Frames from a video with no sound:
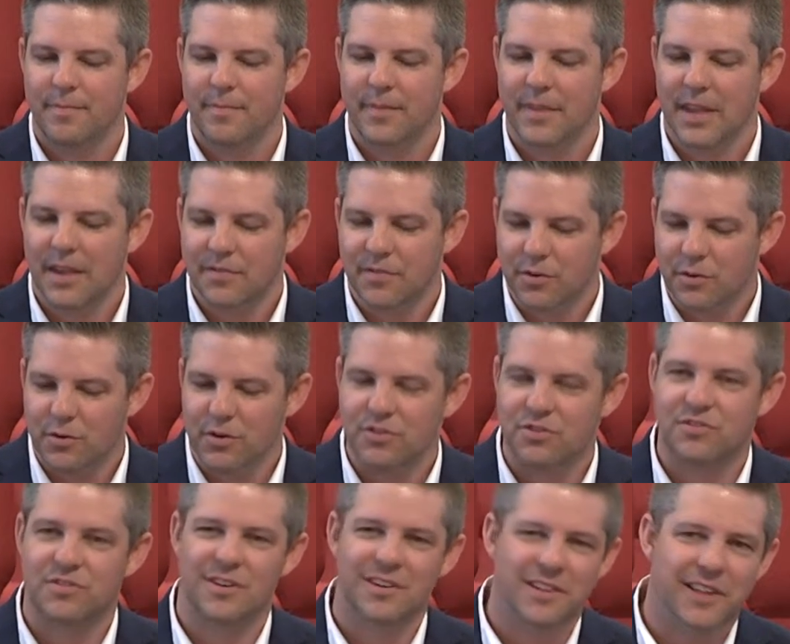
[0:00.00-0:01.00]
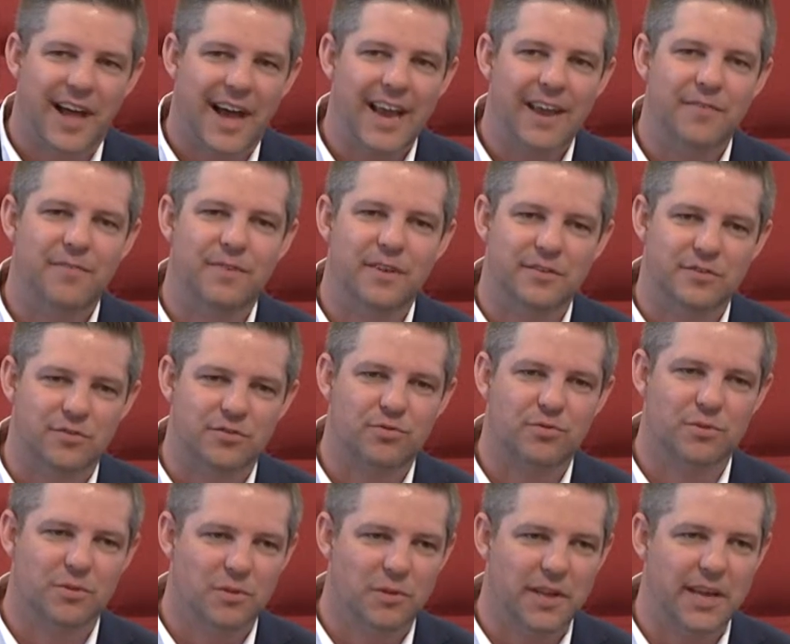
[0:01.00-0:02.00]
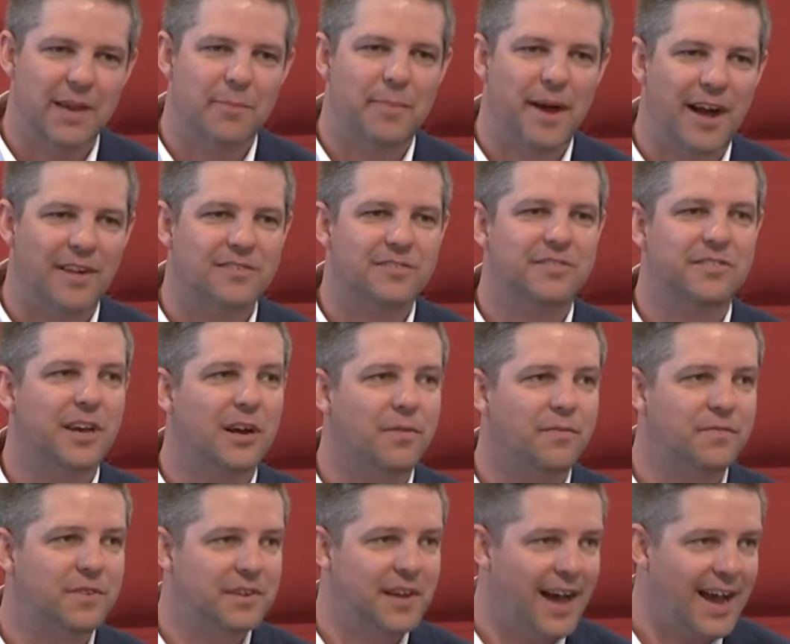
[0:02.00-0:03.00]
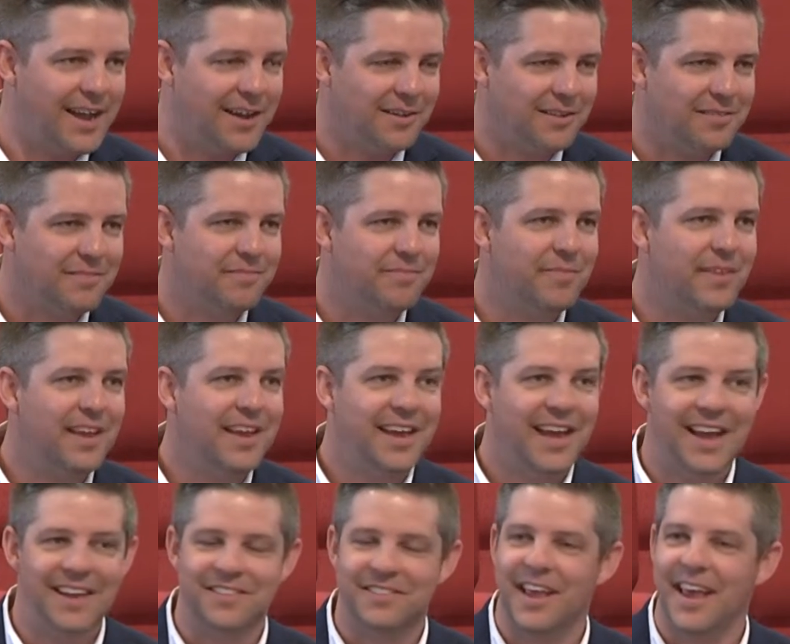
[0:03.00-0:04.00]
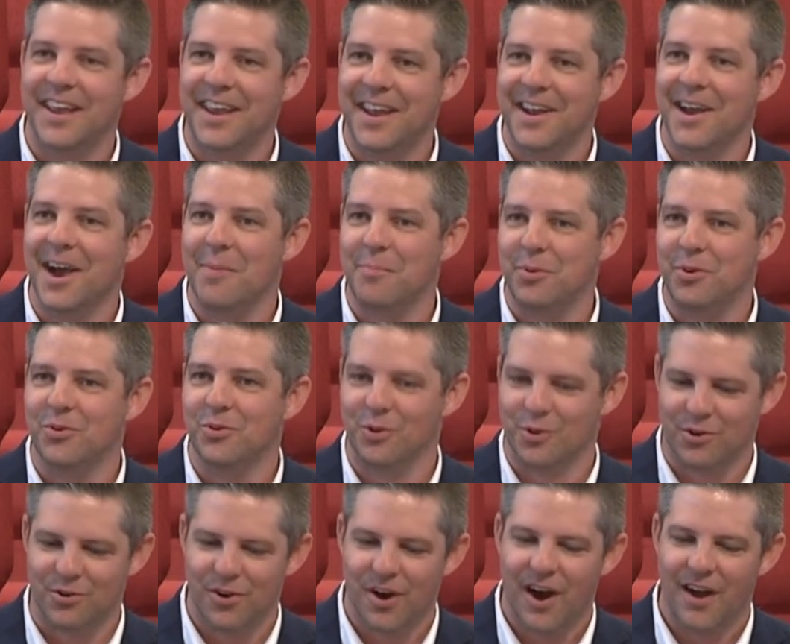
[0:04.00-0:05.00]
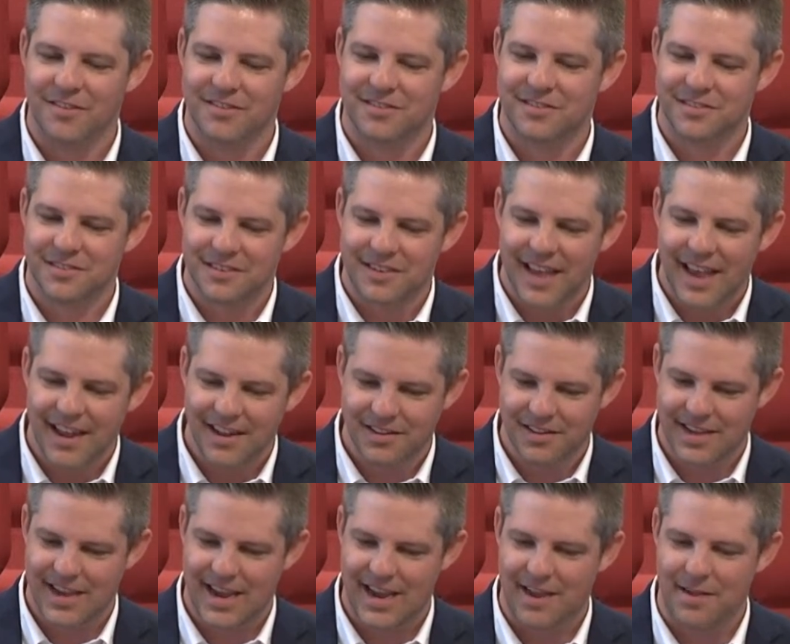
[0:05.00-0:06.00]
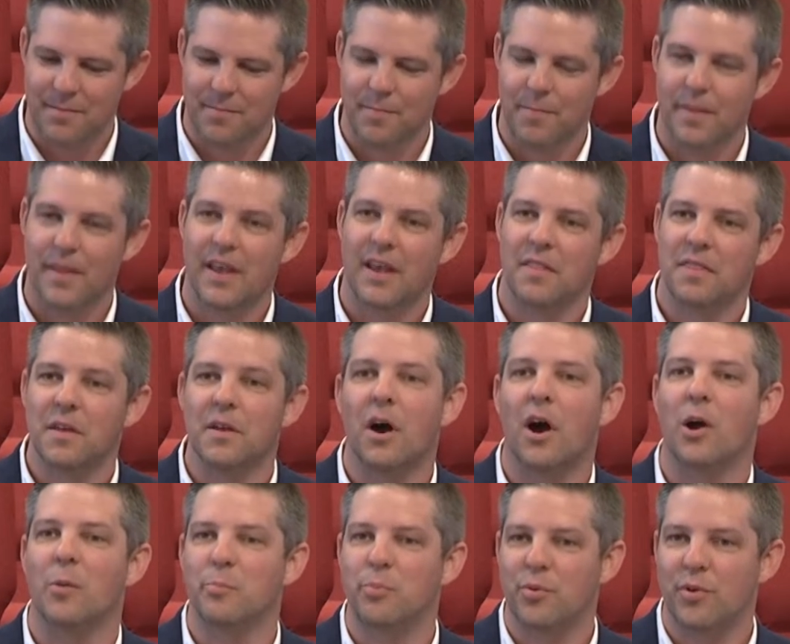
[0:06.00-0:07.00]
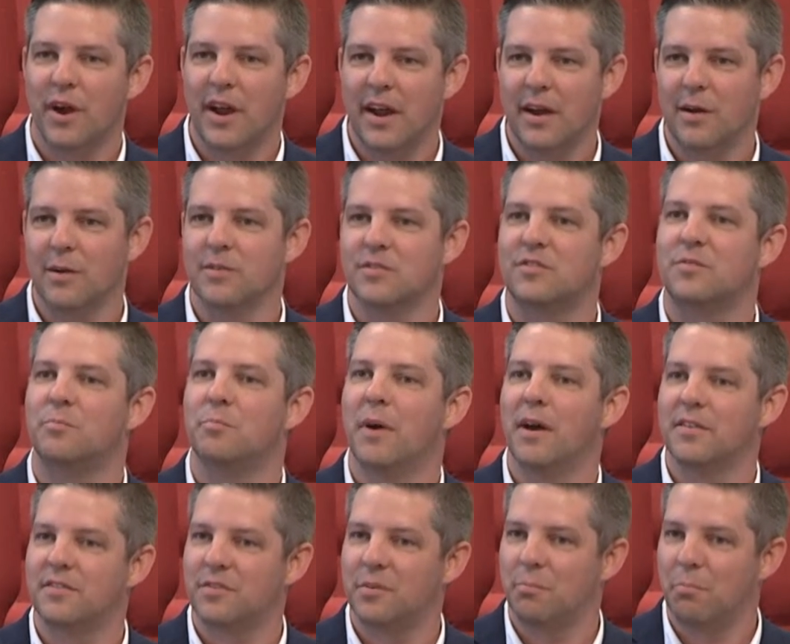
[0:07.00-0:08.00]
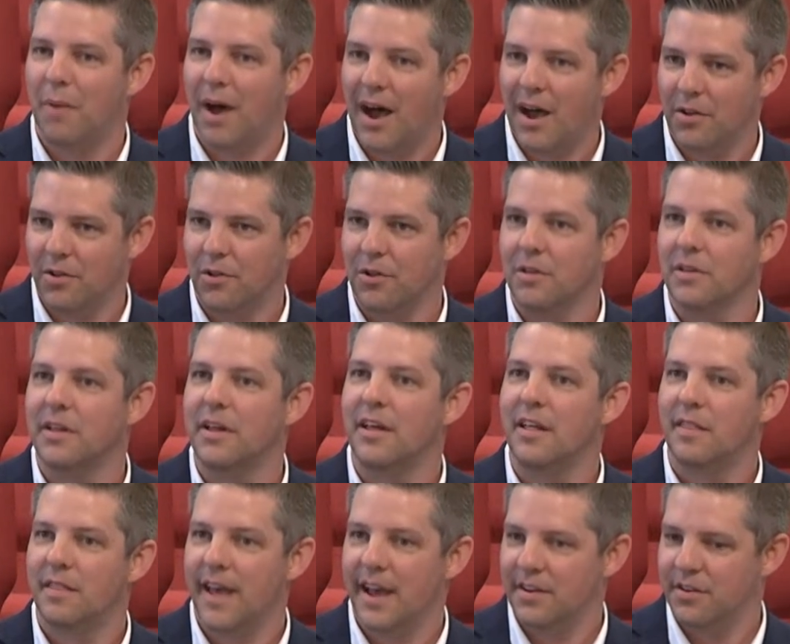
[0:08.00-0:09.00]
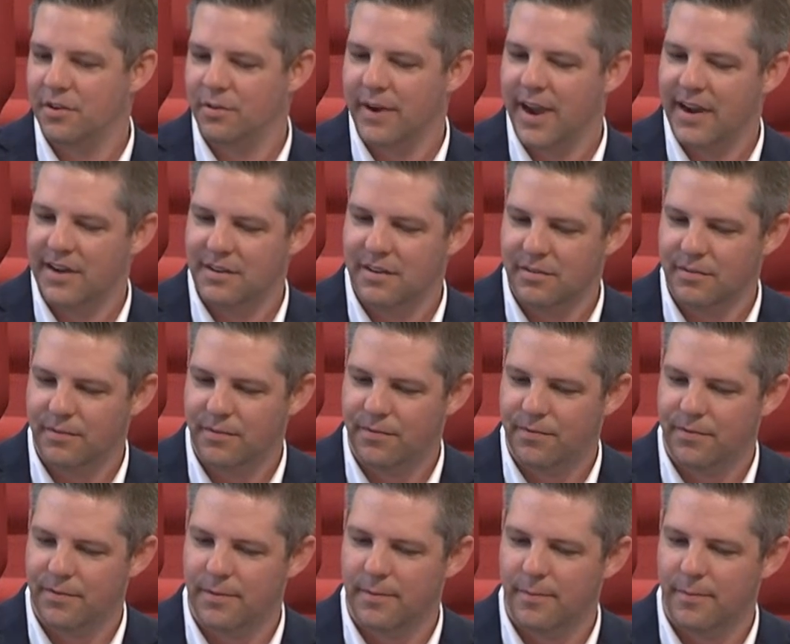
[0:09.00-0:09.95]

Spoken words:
If the Christian life is truly about self-denial and taking up your cross daily, then our prayers must model that directive.